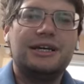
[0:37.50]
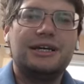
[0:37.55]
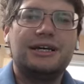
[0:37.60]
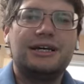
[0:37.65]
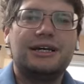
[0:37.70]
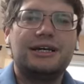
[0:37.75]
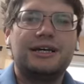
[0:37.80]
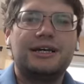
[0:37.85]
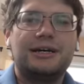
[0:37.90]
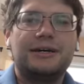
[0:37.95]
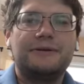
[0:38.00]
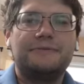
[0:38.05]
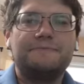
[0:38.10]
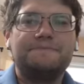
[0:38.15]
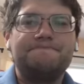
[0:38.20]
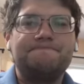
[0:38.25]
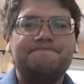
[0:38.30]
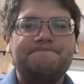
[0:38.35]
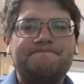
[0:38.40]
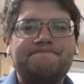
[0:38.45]

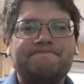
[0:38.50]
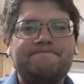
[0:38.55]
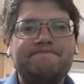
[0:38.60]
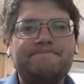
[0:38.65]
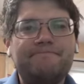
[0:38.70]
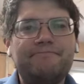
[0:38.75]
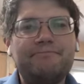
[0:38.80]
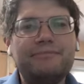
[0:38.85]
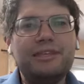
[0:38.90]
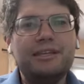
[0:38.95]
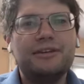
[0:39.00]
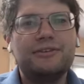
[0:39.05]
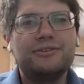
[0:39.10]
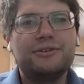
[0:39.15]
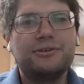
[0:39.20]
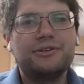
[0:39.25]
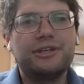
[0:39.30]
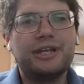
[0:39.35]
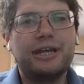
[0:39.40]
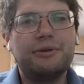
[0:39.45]
Um,
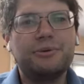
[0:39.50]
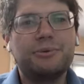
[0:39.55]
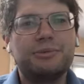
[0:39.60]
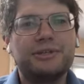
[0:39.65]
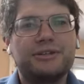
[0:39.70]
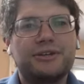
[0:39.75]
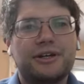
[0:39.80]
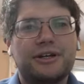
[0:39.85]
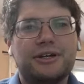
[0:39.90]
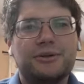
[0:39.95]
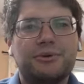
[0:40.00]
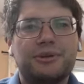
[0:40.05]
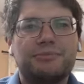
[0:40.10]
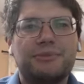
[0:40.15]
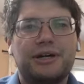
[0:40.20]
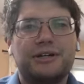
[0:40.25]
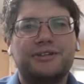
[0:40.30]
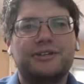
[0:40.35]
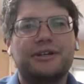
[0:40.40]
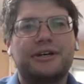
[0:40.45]
so today we'll be talking with
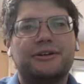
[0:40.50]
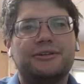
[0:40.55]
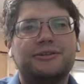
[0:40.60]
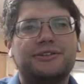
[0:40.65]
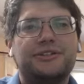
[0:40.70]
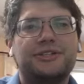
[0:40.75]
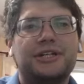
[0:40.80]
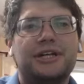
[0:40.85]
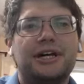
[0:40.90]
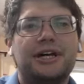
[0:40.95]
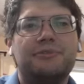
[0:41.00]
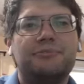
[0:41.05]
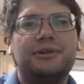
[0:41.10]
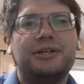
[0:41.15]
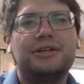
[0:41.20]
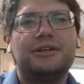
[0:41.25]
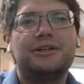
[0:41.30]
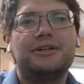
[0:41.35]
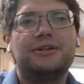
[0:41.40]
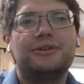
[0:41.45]
Majd
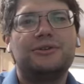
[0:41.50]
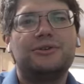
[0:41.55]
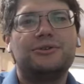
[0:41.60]
Shihabi,